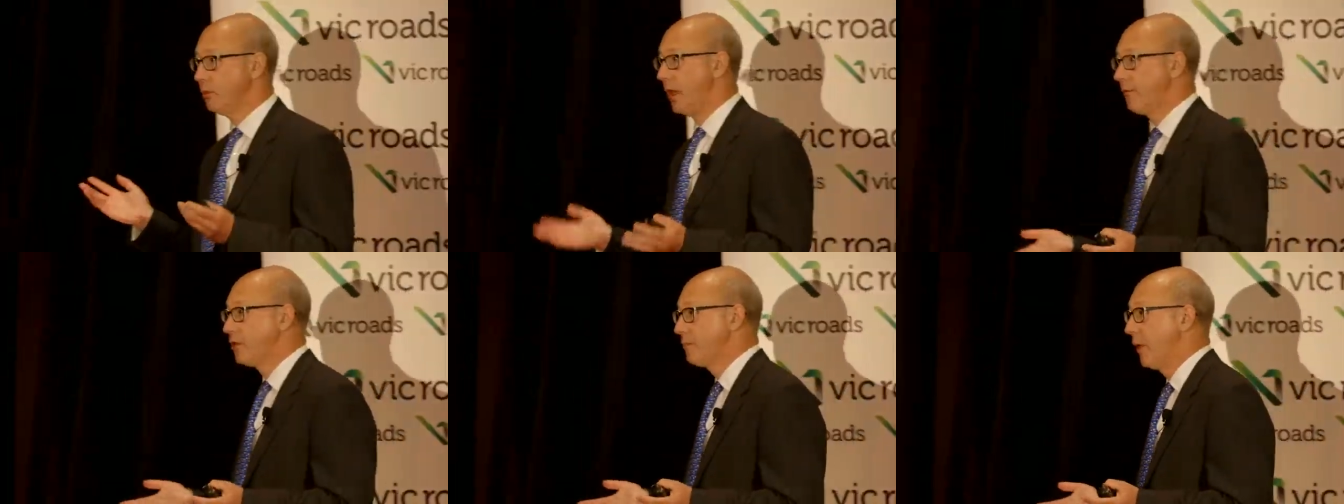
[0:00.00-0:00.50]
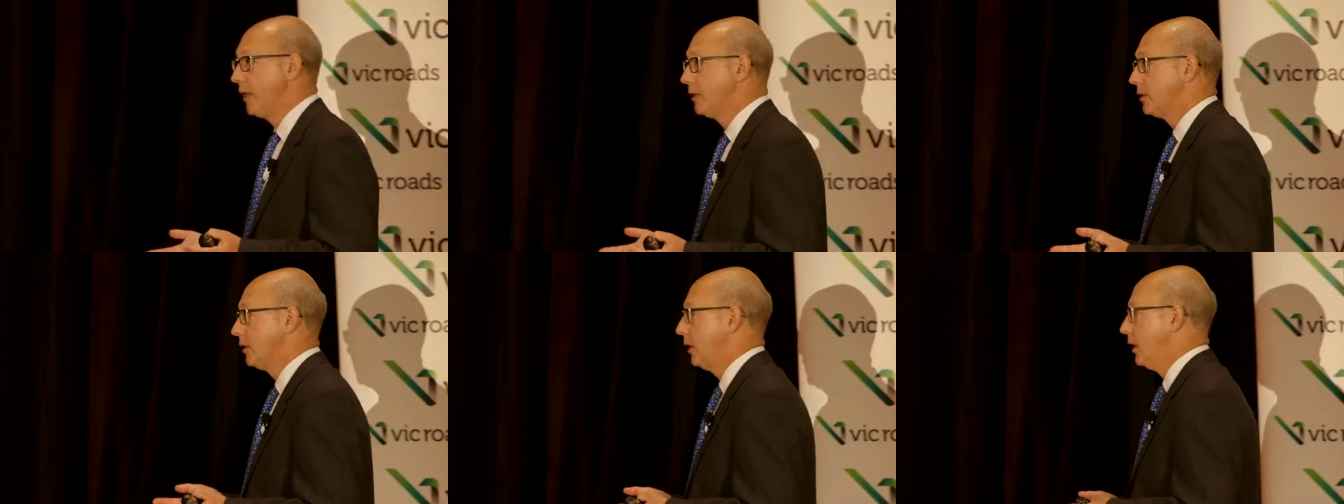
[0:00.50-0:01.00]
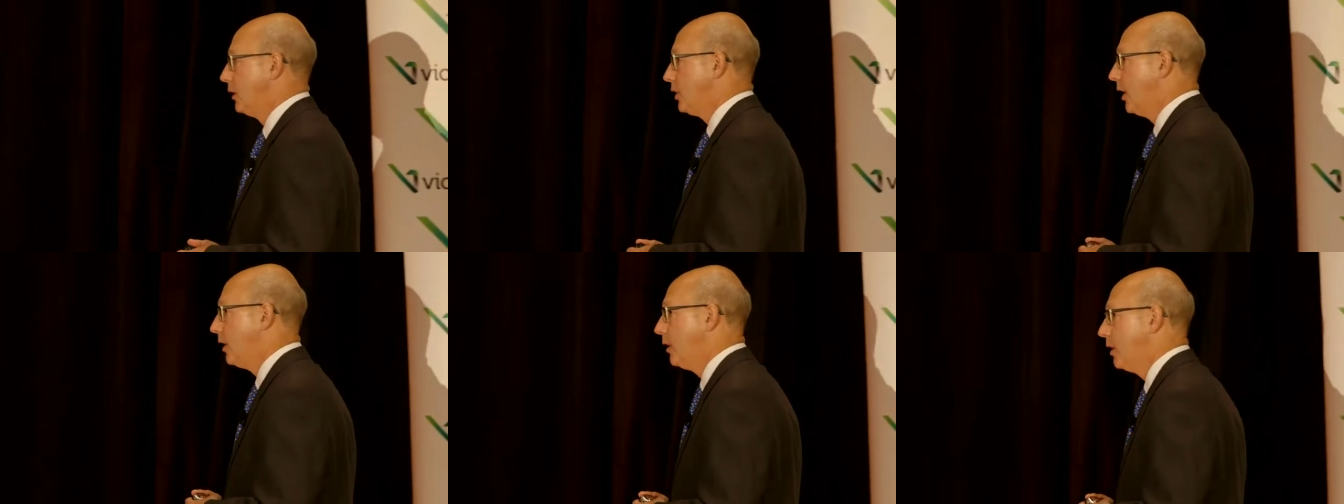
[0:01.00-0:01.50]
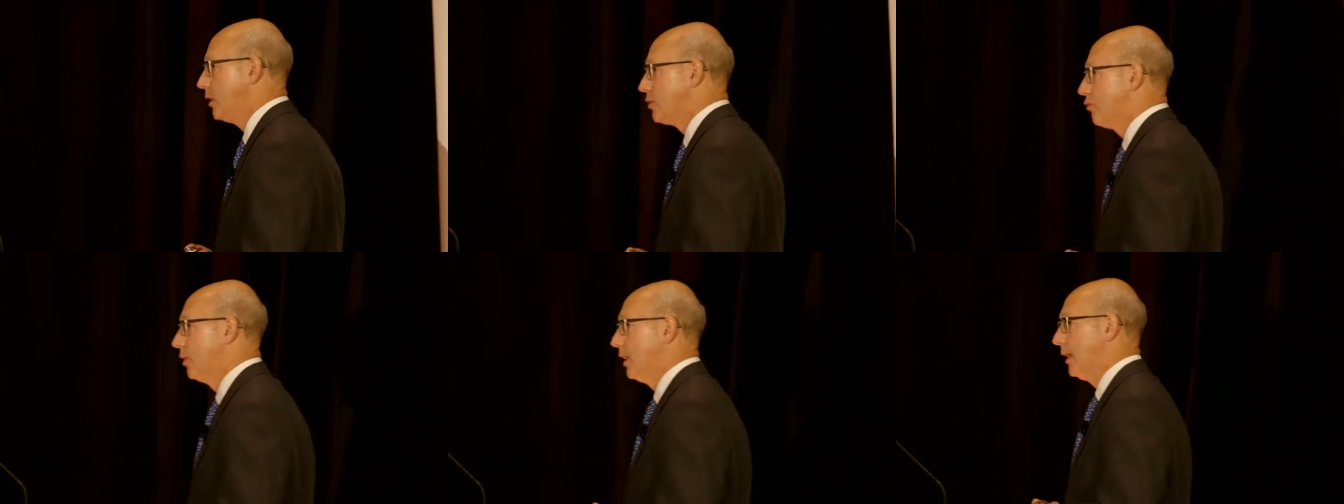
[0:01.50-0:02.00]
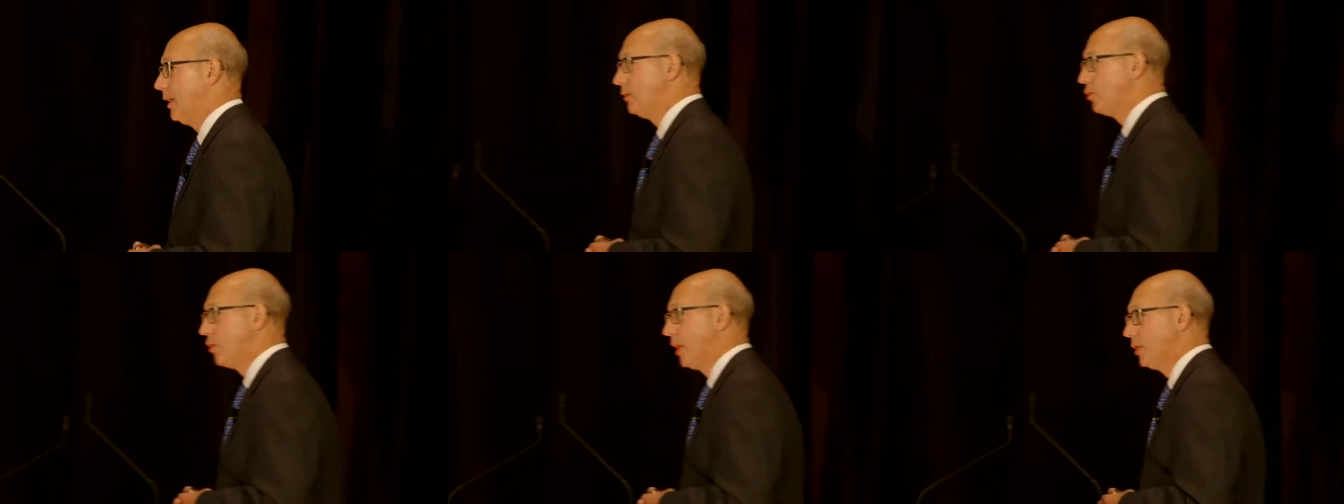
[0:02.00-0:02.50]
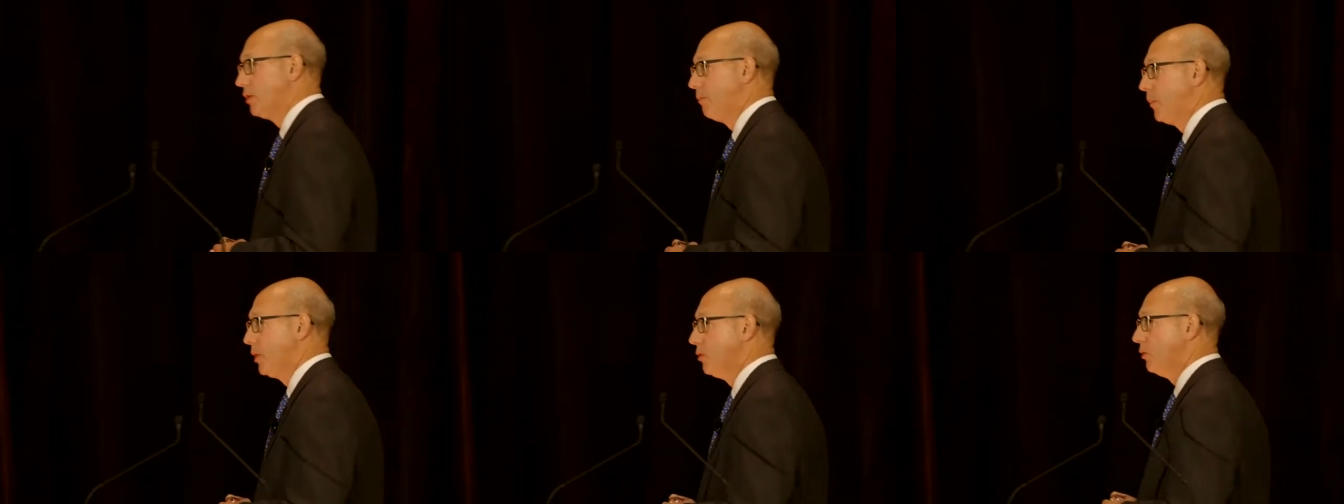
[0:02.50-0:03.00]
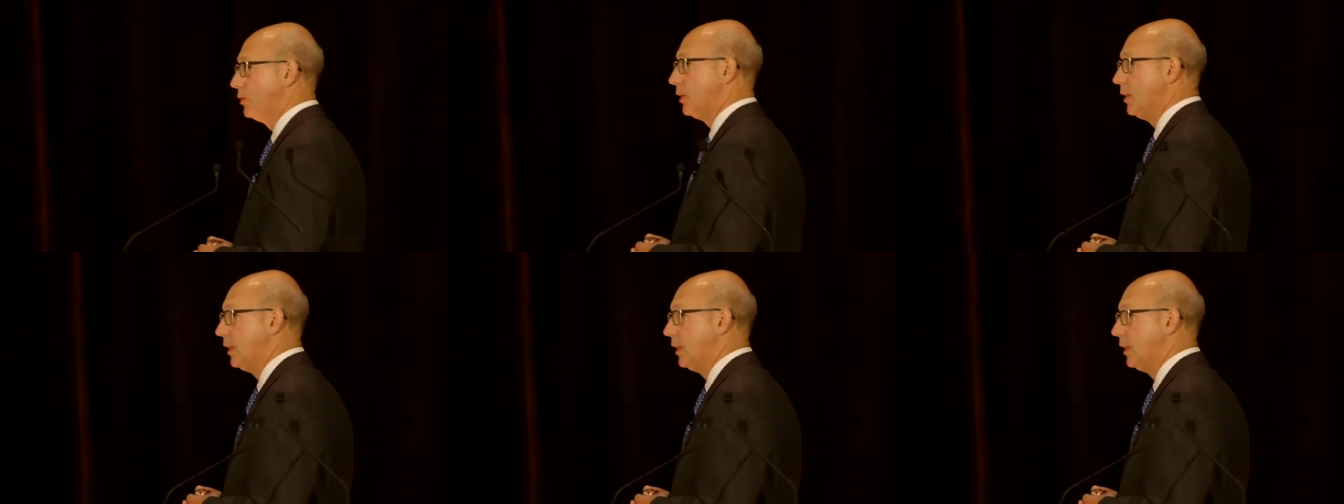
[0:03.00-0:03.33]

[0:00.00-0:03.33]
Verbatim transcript: I've spent 10 years really trying to build